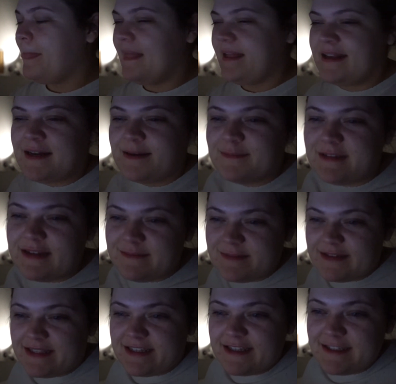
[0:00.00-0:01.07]
it comes up
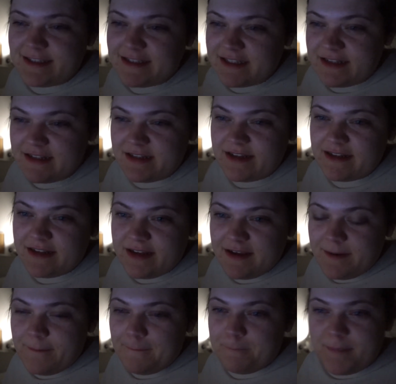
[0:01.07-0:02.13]
to this
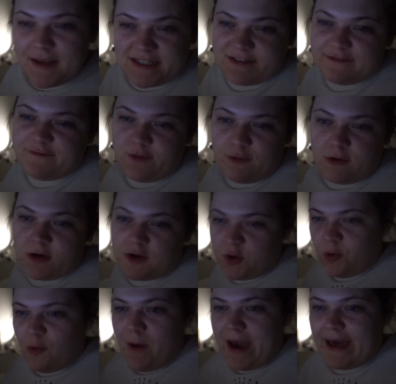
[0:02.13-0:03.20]

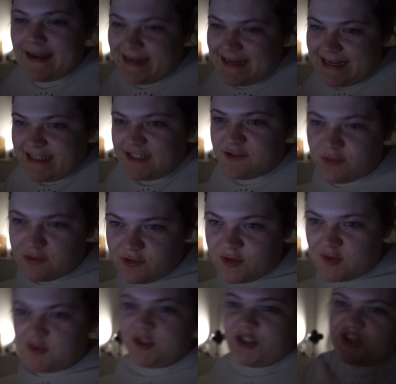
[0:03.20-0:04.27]
metaphorical and literal
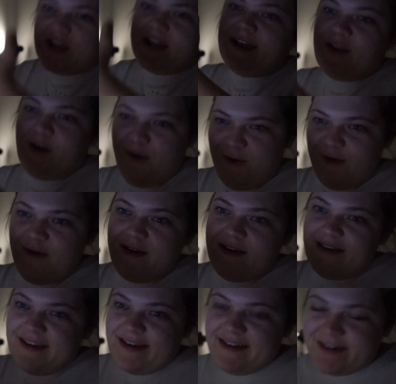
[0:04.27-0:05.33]
crescendo
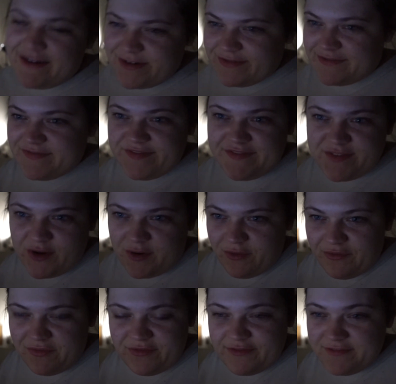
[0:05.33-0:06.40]
of
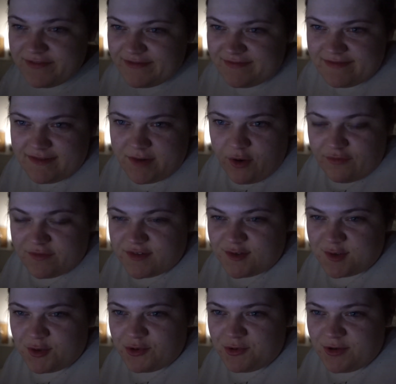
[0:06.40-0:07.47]
a
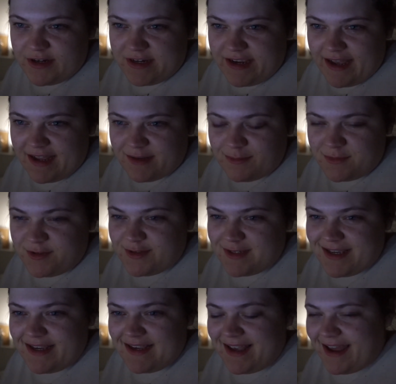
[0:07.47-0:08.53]
story and
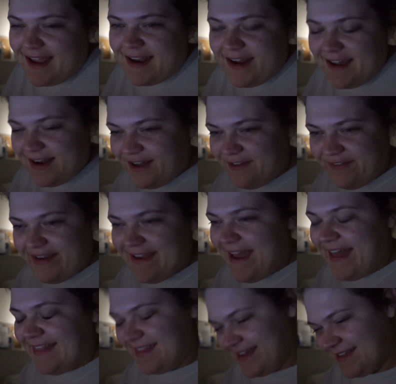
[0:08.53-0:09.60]
music, and I love it,
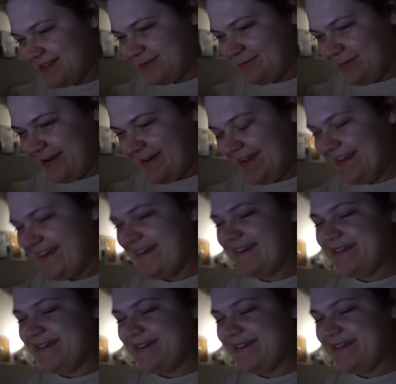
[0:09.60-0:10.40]
and that's why